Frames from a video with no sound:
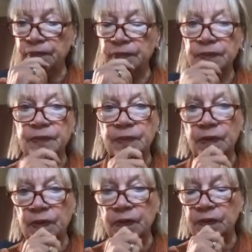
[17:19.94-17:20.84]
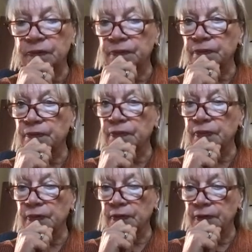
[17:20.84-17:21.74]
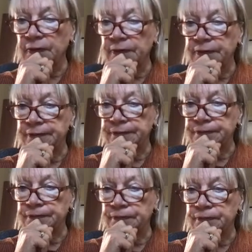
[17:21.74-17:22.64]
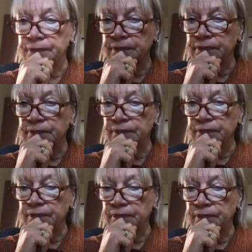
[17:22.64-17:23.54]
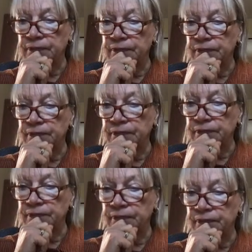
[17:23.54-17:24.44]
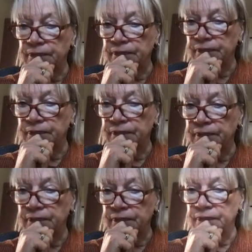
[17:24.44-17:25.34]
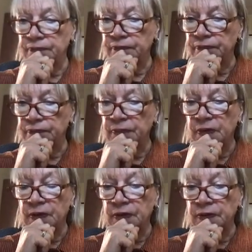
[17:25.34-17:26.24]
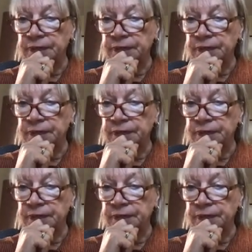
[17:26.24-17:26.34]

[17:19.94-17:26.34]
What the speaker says: [no speech]